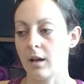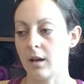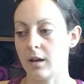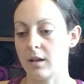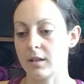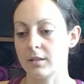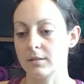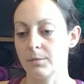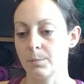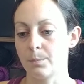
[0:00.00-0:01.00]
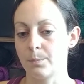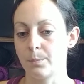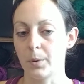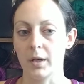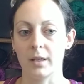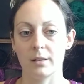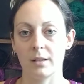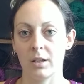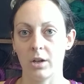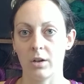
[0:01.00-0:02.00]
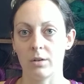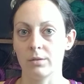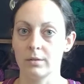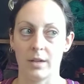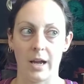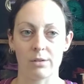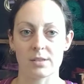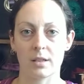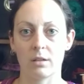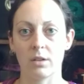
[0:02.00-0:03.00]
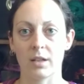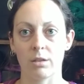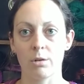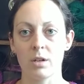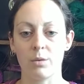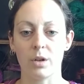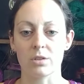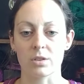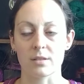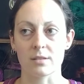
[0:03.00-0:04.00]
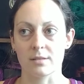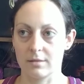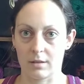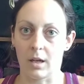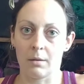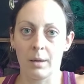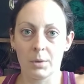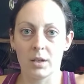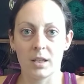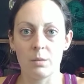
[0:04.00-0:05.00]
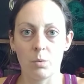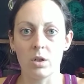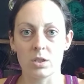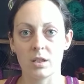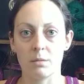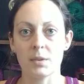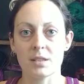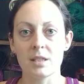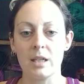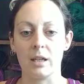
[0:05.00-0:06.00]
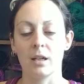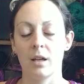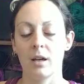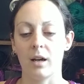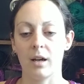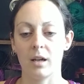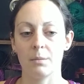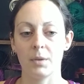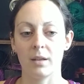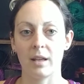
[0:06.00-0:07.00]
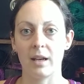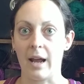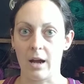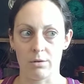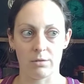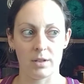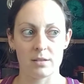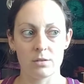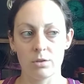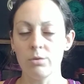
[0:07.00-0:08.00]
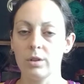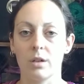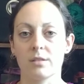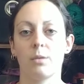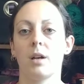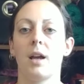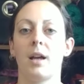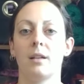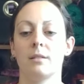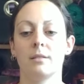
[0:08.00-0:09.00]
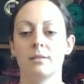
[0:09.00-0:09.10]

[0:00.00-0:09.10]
But, how is it going to look at 30 washes? I'm going to keep washing them and see. And then how do these new yarns I want to add